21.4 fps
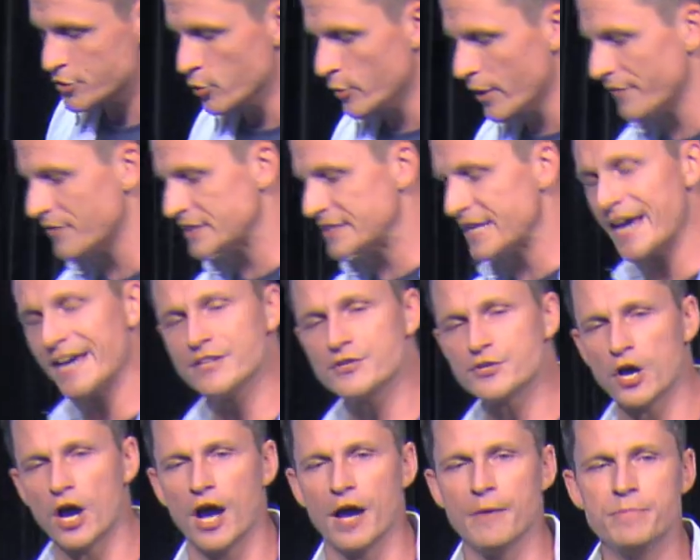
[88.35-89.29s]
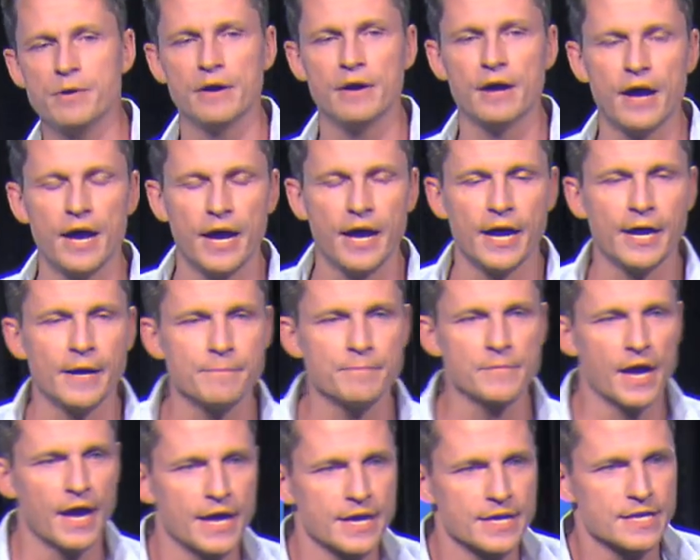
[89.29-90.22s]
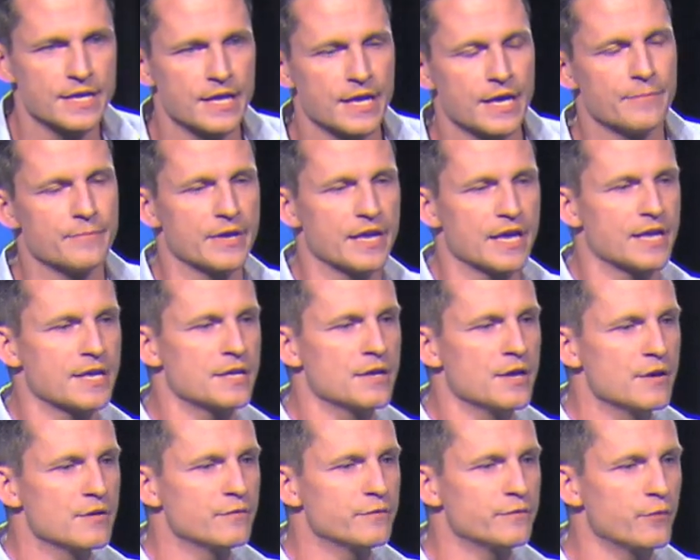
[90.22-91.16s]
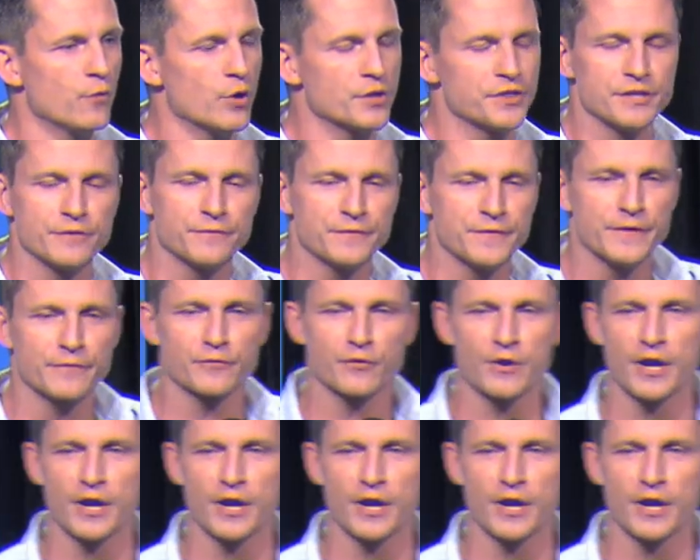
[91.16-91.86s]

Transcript: do have a day job. I am a 4th and 5th